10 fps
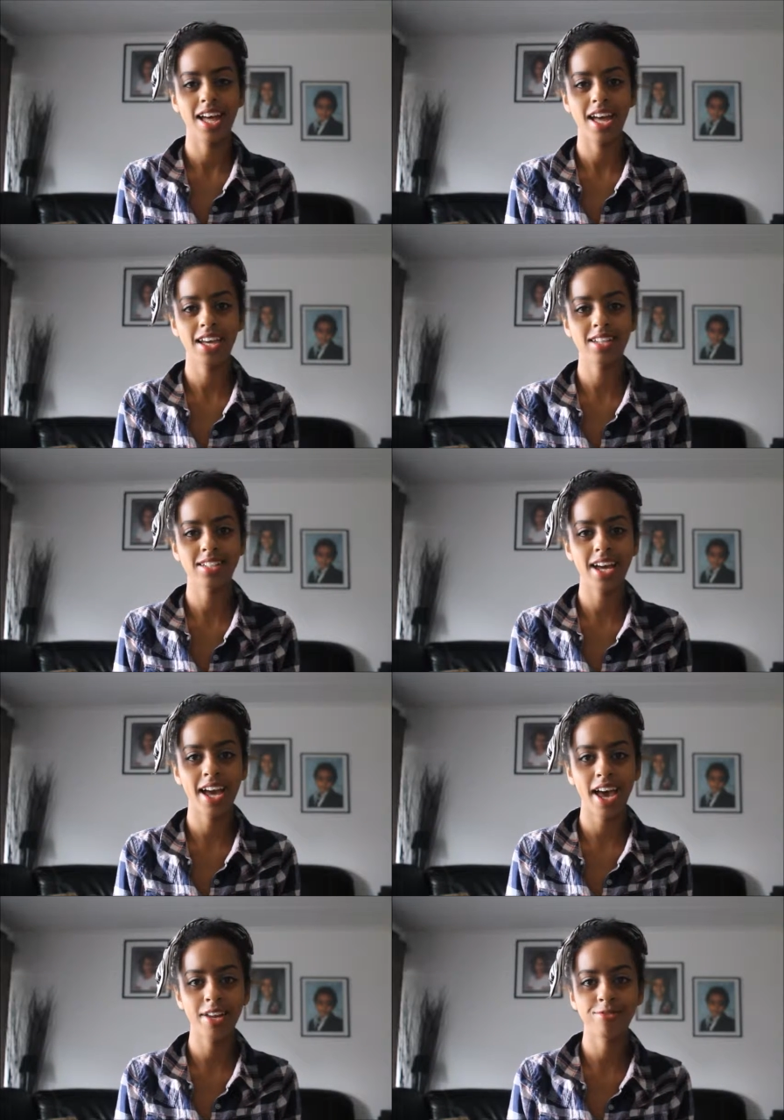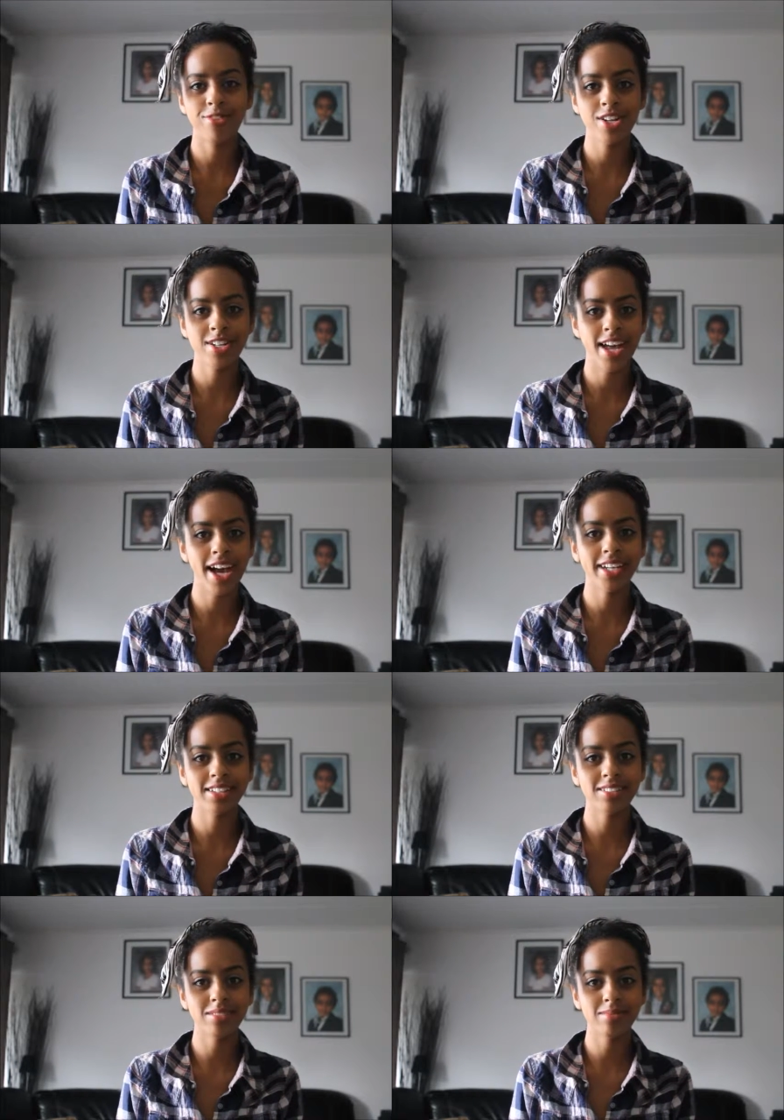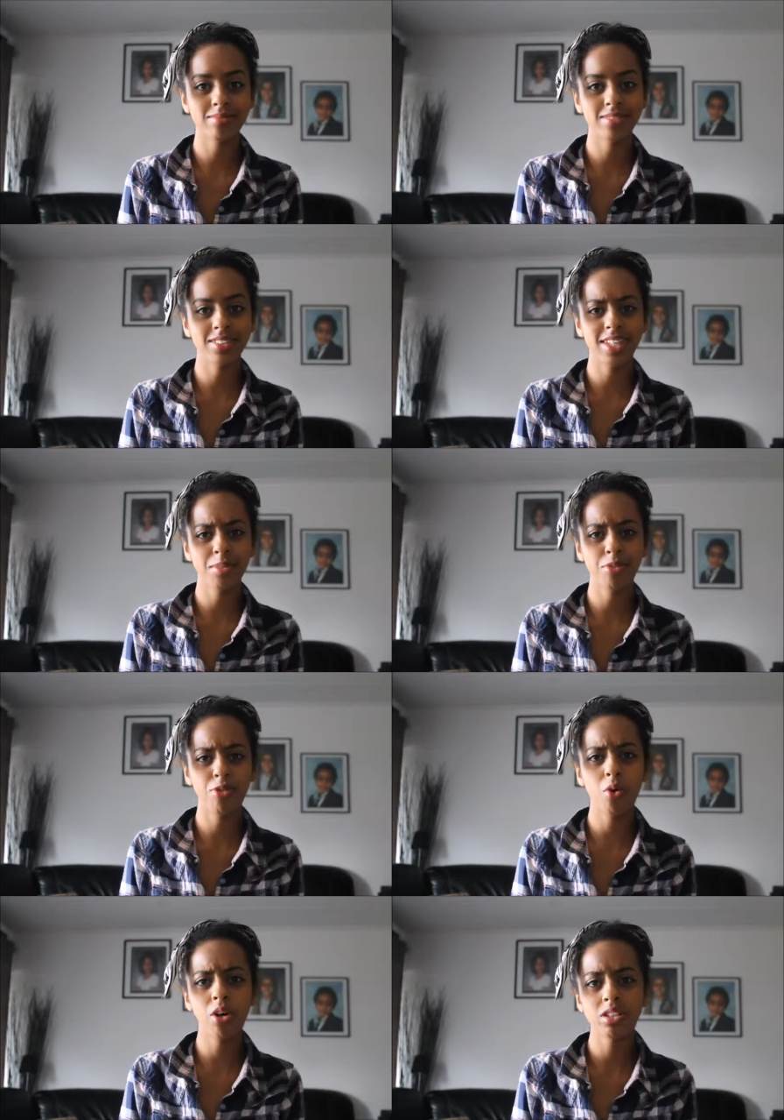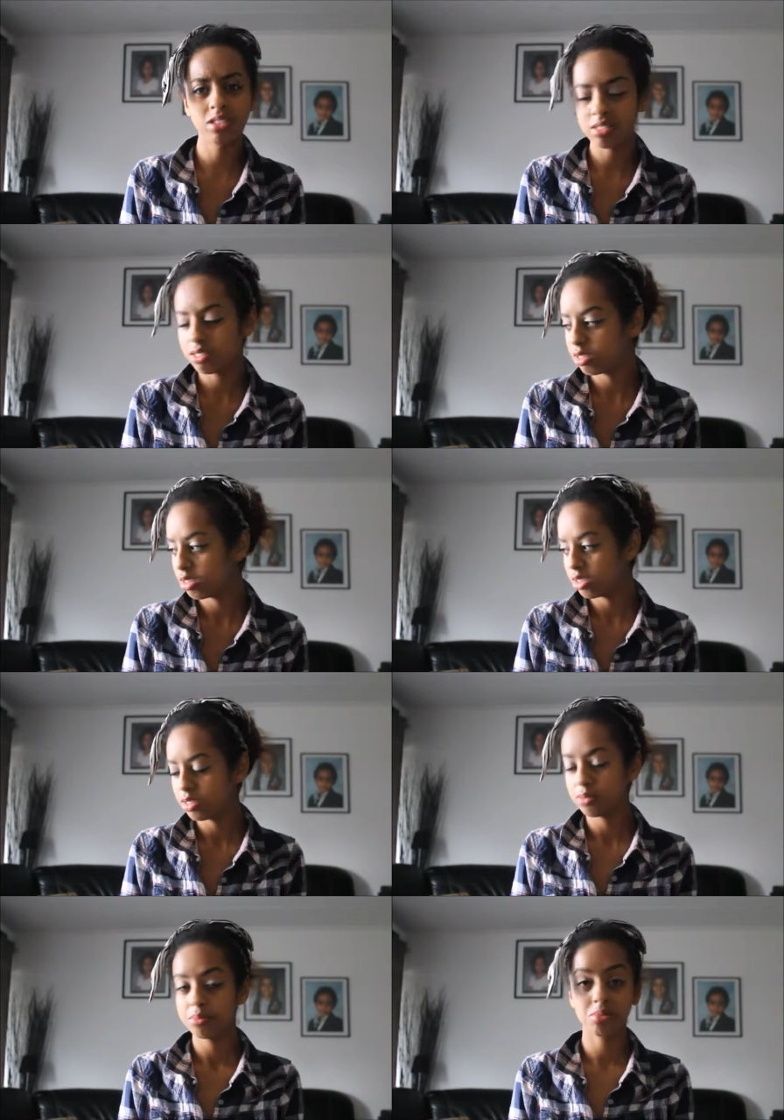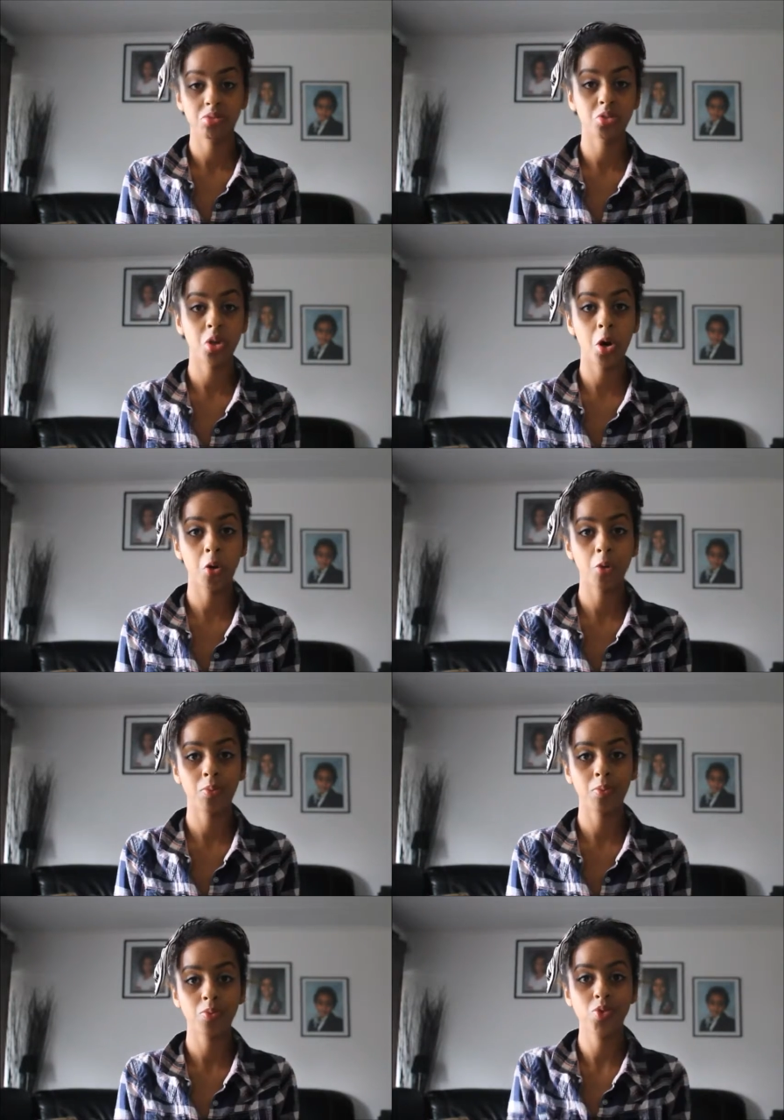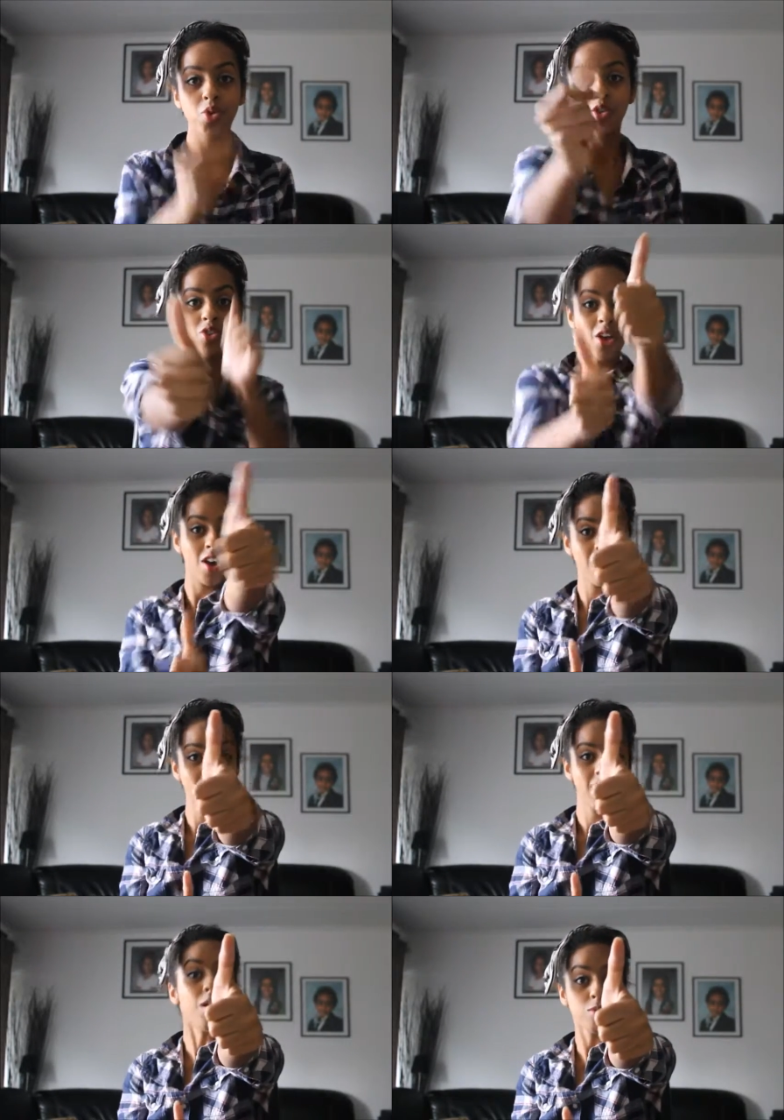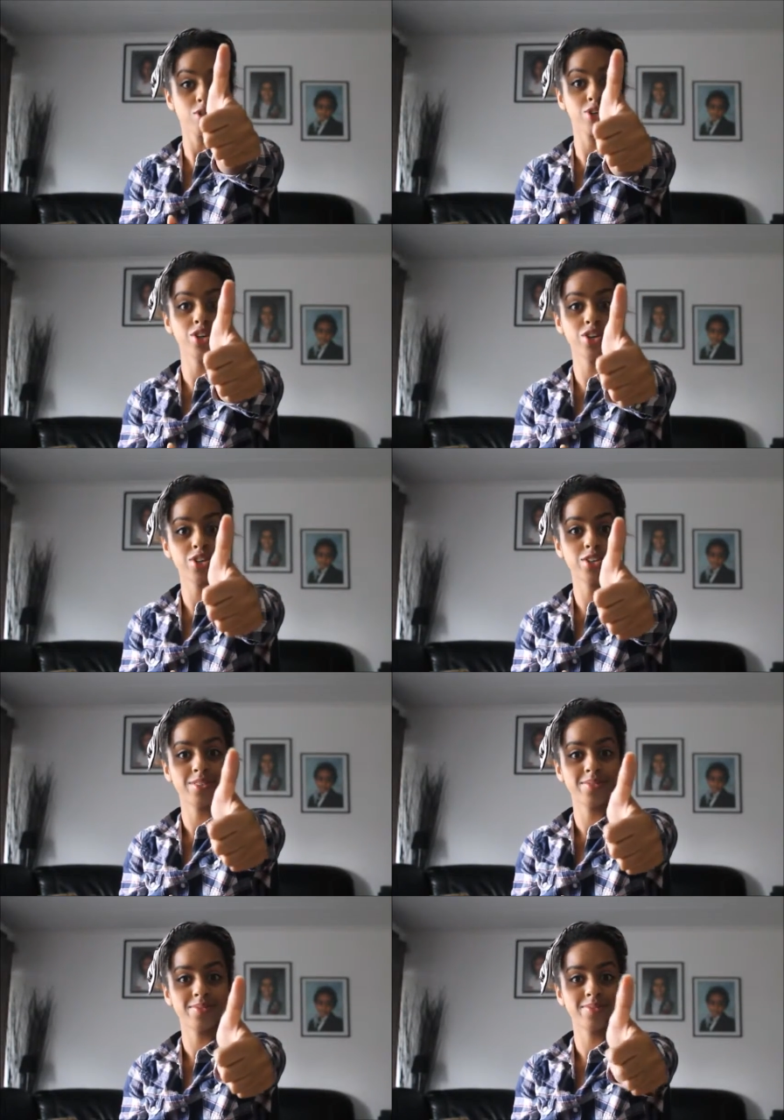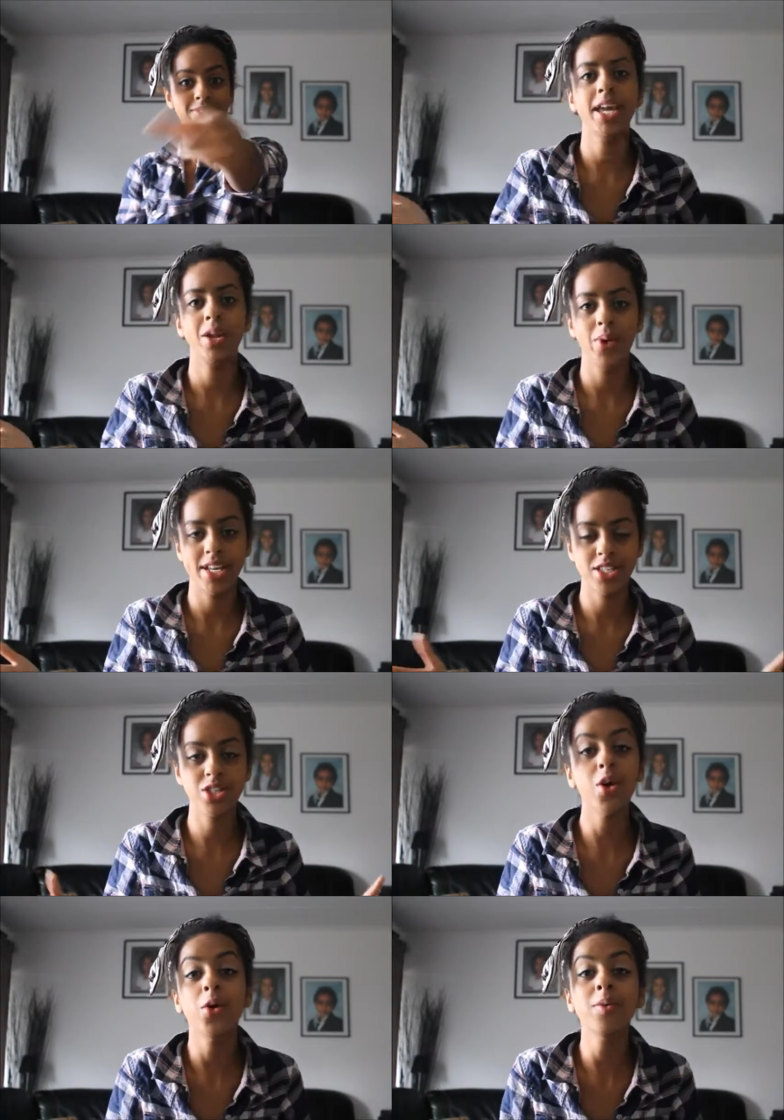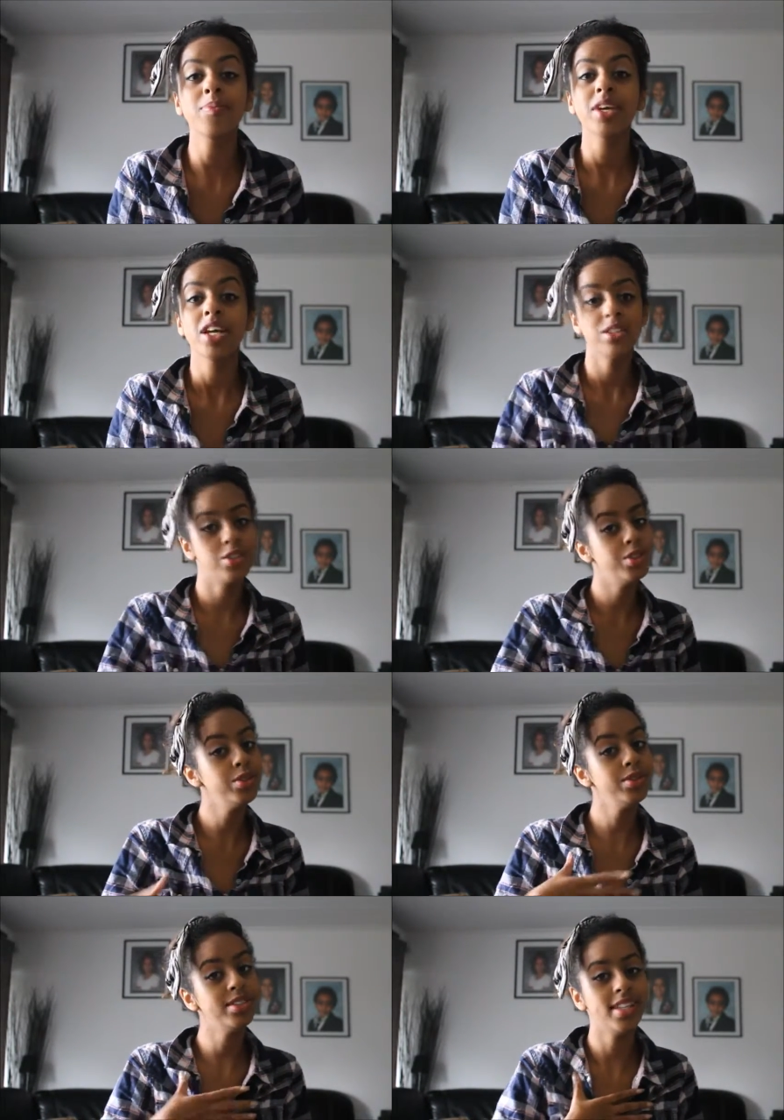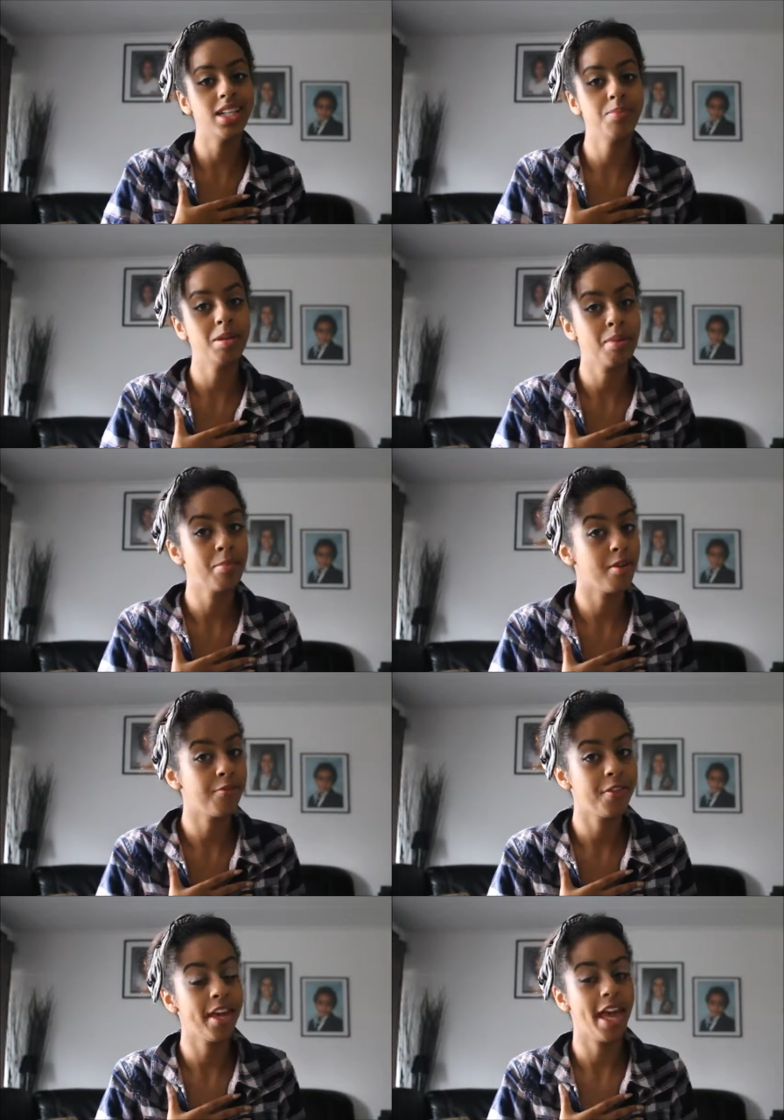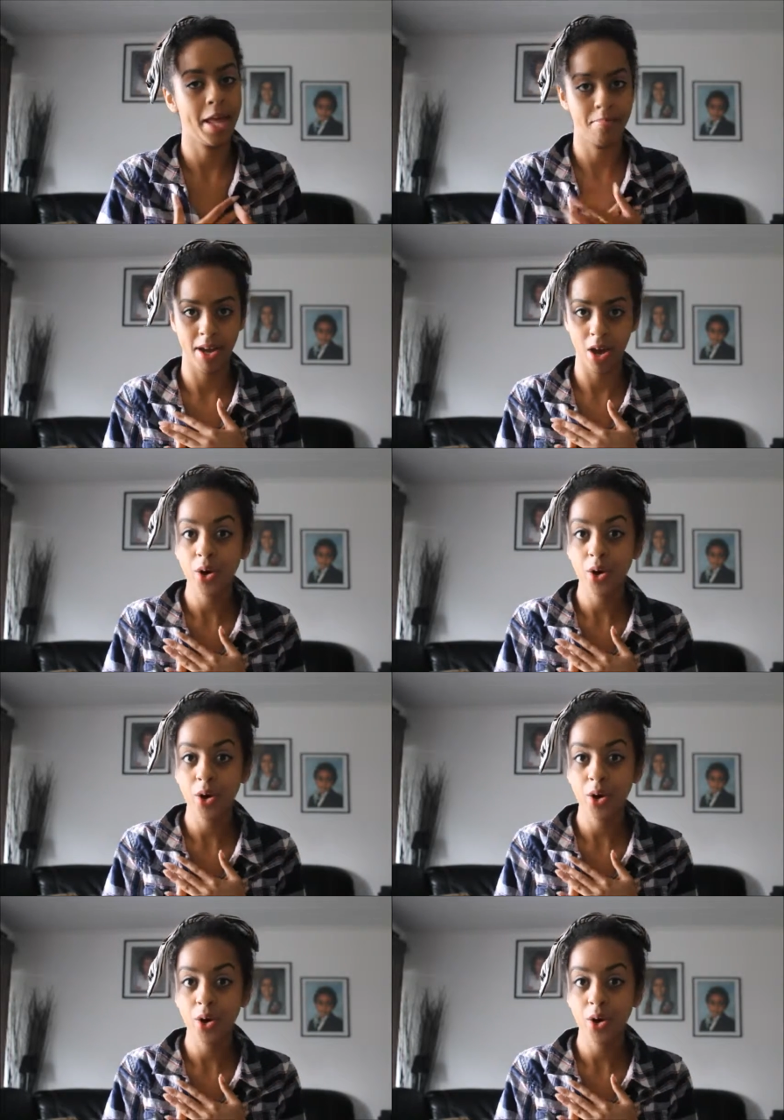and I had a fun night the day before, so it was good. Anyway, so to celebrate my birthday and my